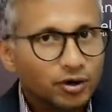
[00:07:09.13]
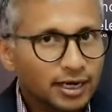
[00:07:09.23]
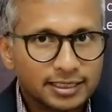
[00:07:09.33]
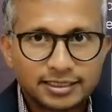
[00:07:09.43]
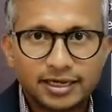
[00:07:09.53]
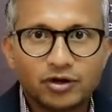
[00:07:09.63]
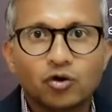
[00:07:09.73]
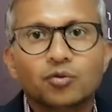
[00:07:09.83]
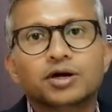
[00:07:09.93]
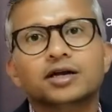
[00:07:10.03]
Let's say
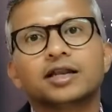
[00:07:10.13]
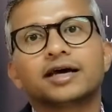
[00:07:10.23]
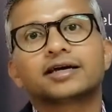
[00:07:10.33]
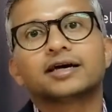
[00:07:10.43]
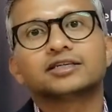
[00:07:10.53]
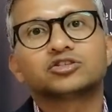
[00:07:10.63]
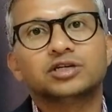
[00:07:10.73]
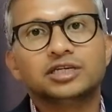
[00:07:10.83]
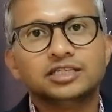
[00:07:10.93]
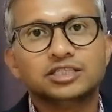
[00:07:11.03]
over like our
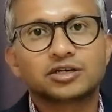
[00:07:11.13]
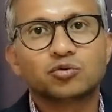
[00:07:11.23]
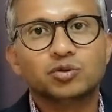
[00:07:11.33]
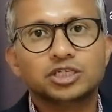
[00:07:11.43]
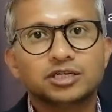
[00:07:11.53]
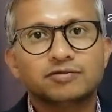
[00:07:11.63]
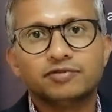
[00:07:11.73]
strategic vision,